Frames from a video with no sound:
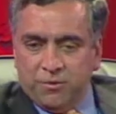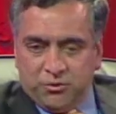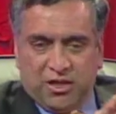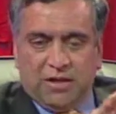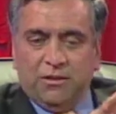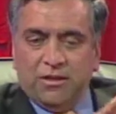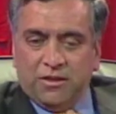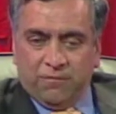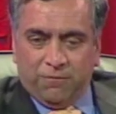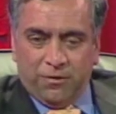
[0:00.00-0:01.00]
You start with the
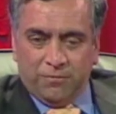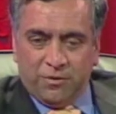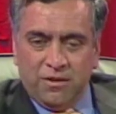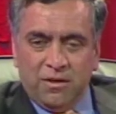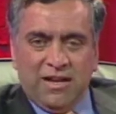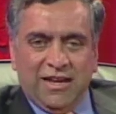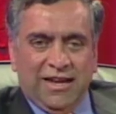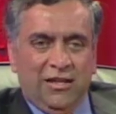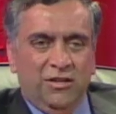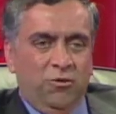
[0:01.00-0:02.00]
thin films,
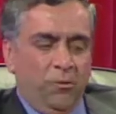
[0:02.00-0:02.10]
and then you are